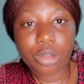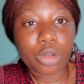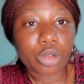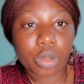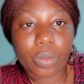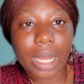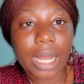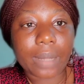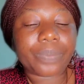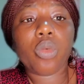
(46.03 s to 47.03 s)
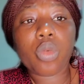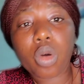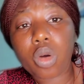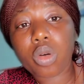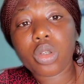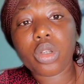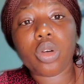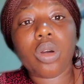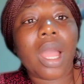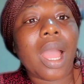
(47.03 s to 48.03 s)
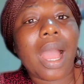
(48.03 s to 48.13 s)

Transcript: YouTuber who, you know,